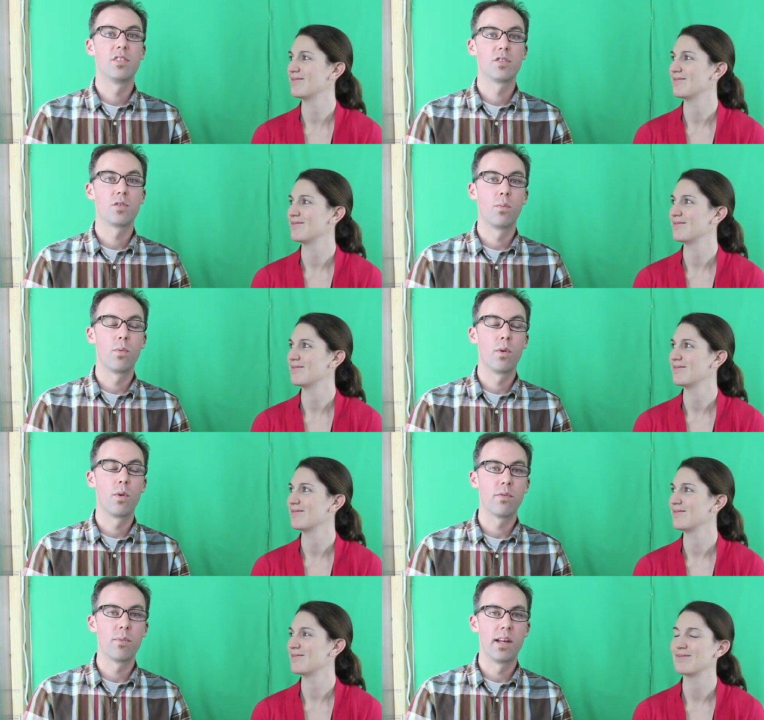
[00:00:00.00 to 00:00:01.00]
Speaker 1: it's just a
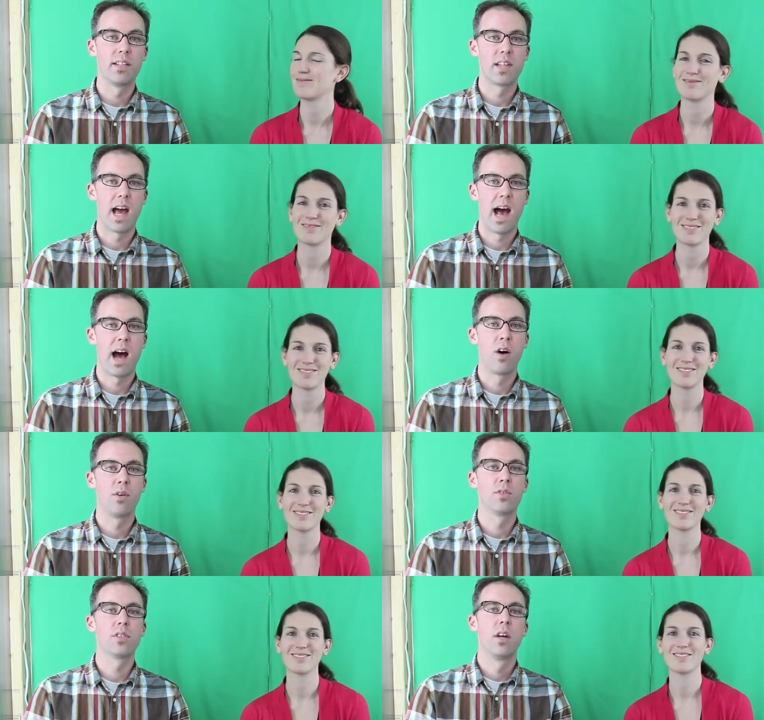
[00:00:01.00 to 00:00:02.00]
wonderful place to
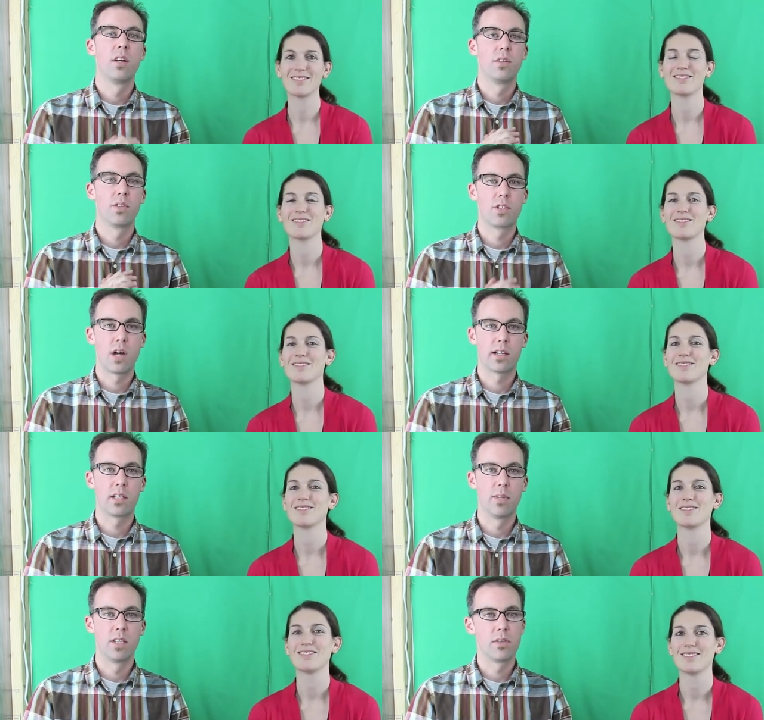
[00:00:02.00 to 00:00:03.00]
house your
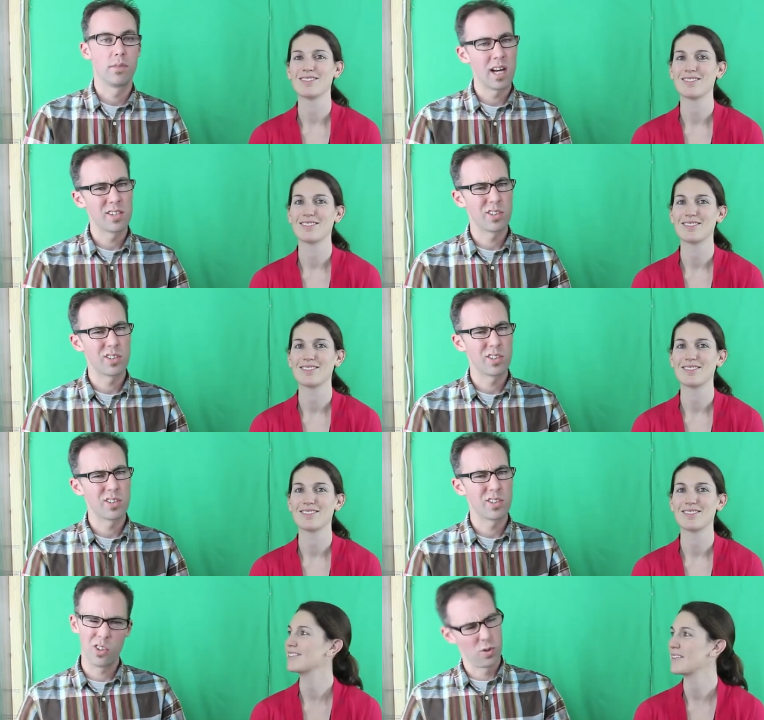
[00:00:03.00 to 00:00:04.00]
documents. If you guys go to
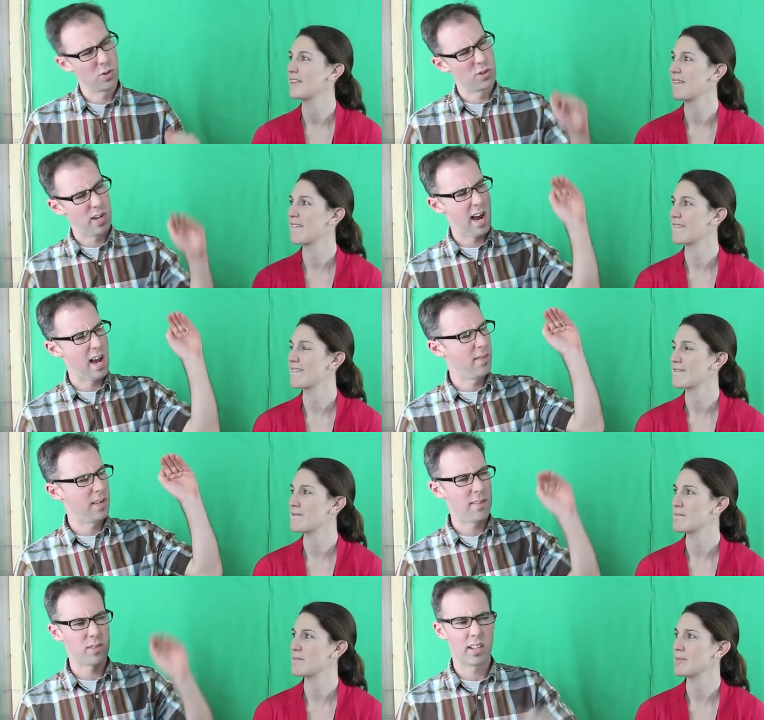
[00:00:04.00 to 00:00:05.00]
your Google Drive,
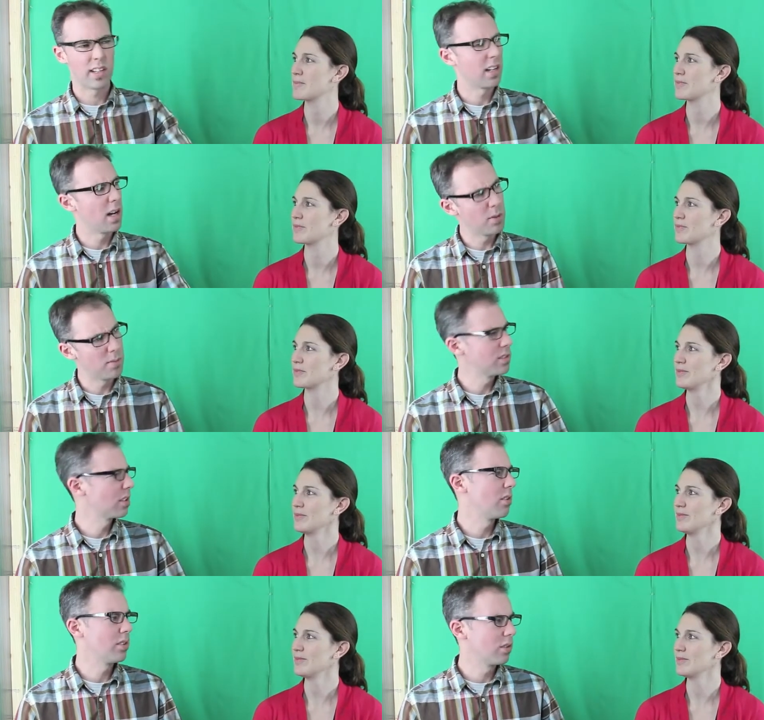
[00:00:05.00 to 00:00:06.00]
and after like a couple months of
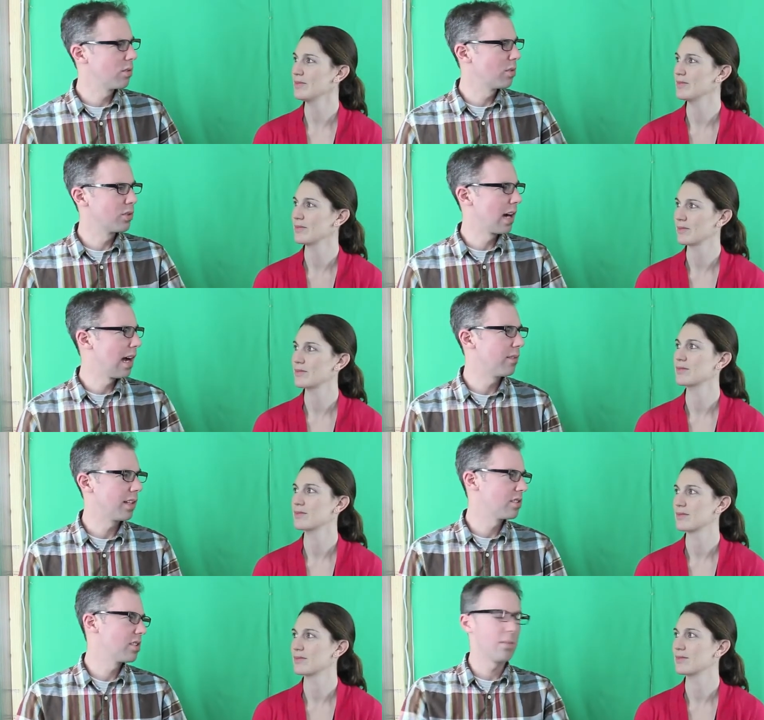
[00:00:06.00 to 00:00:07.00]
going to Google Drive, like
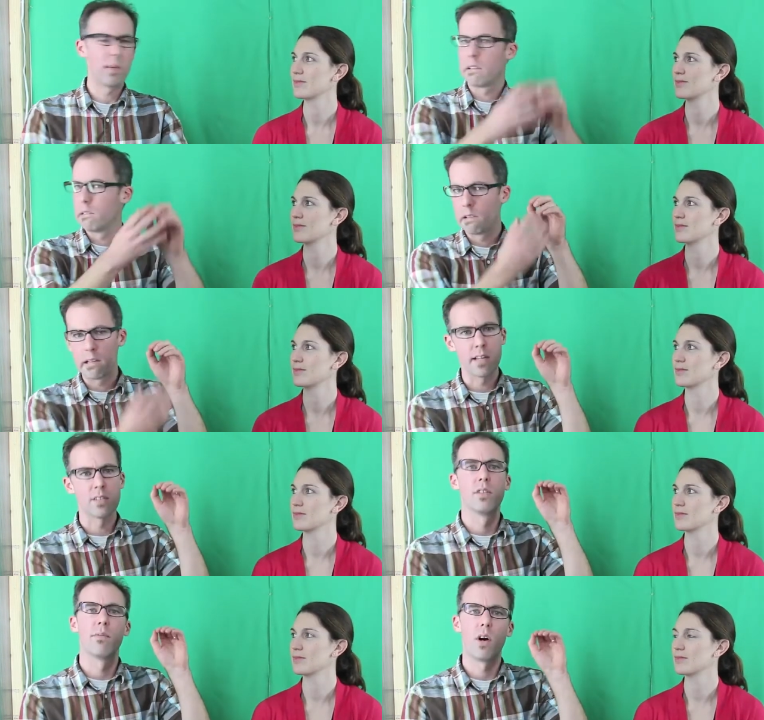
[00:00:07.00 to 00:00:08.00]
it's just a big
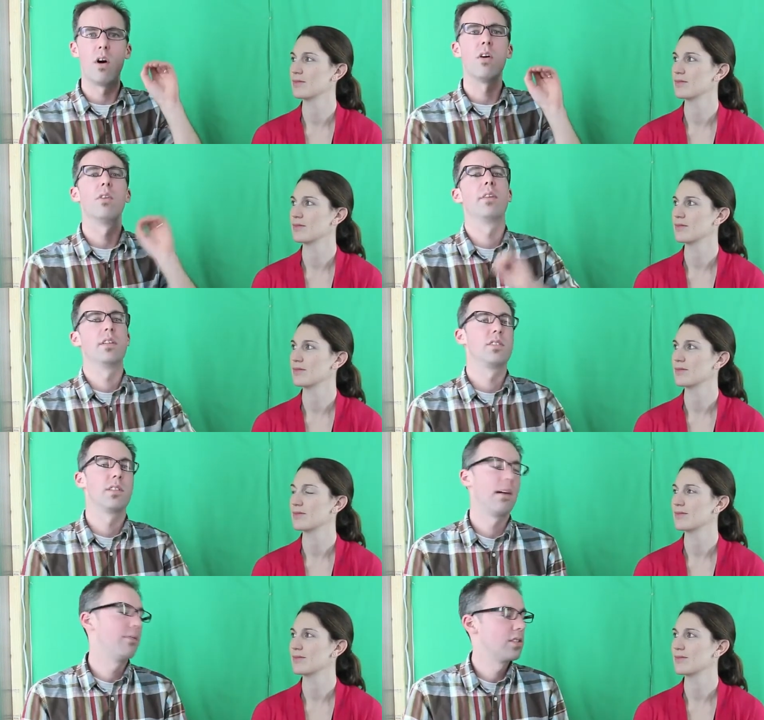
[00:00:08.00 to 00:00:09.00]
list of all this
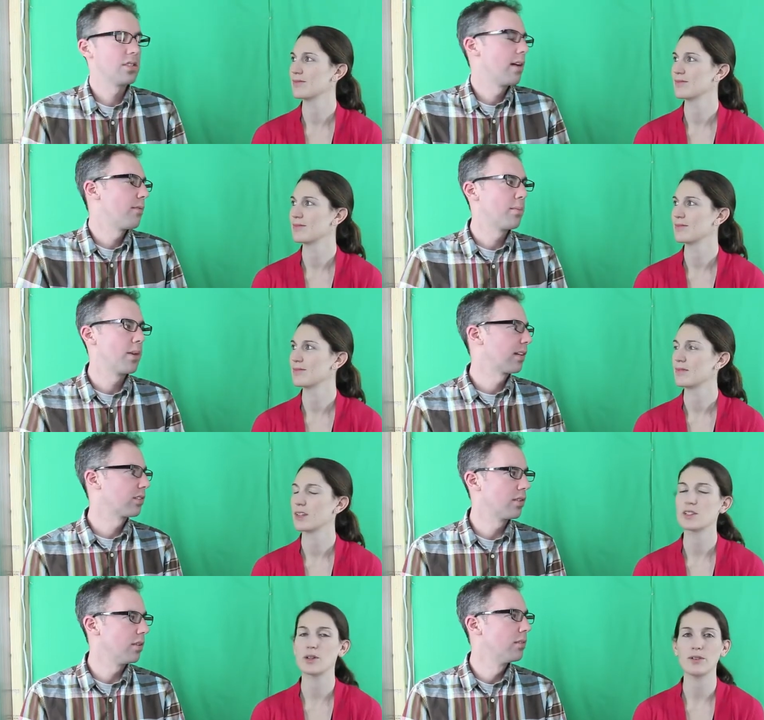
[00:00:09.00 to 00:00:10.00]
stuff, just not very
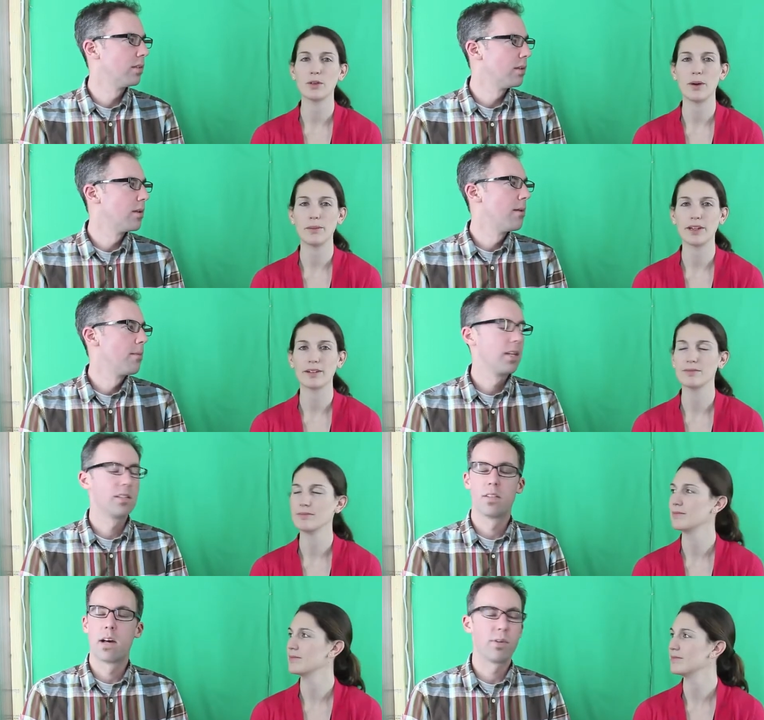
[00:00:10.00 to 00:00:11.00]
practical. Overwhelming.
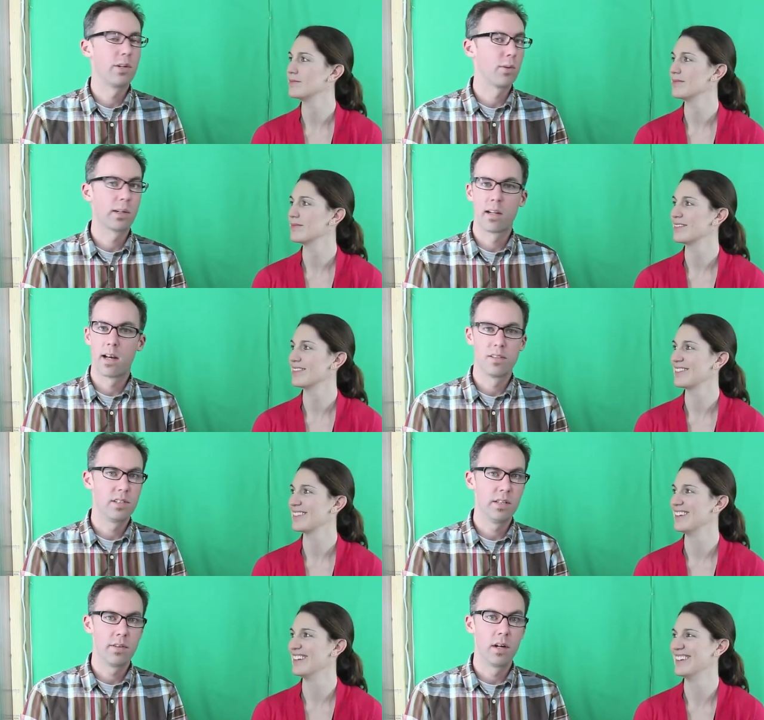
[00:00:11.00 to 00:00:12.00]
It's not very organized
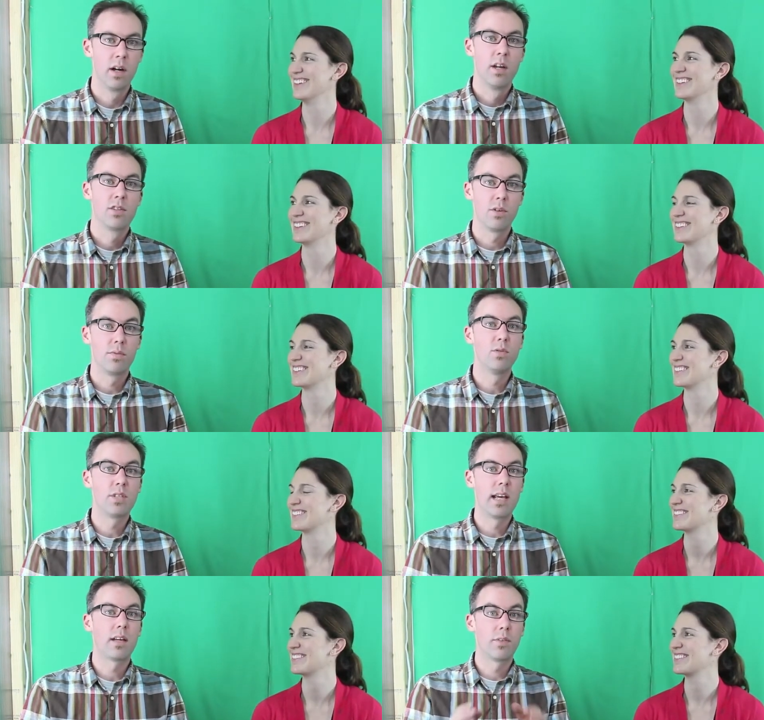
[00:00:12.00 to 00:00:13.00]
either. So if you
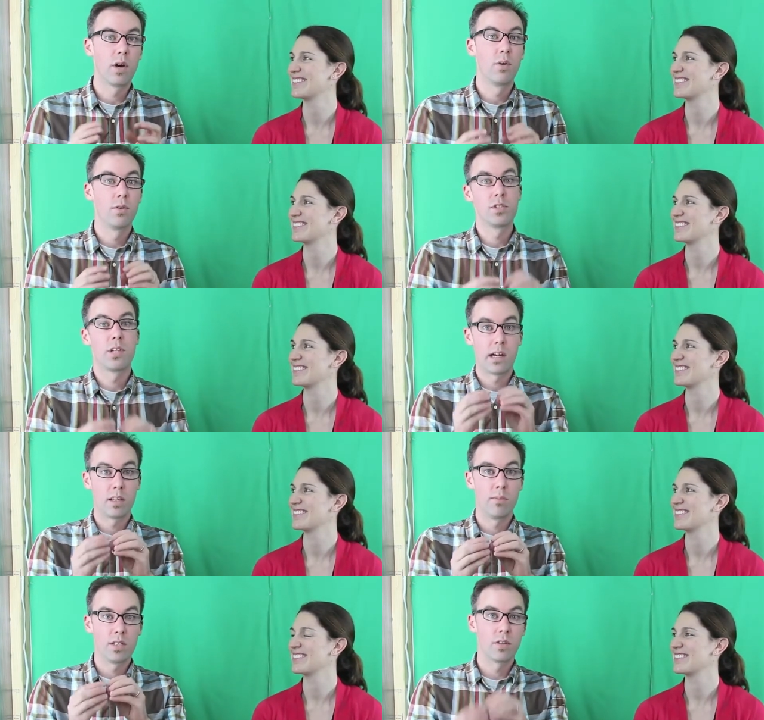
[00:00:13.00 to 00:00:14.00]
take those
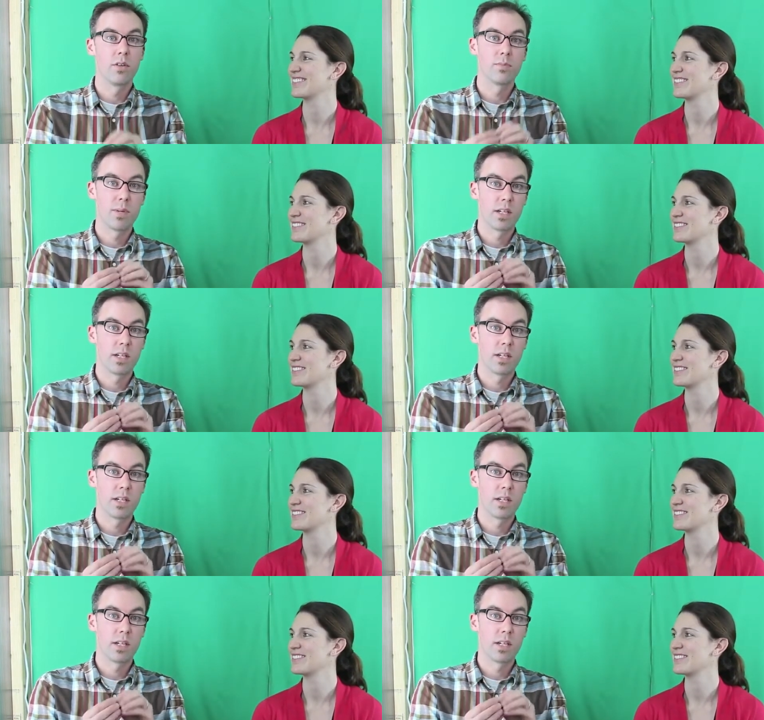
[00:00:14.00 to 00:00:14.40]
documents and those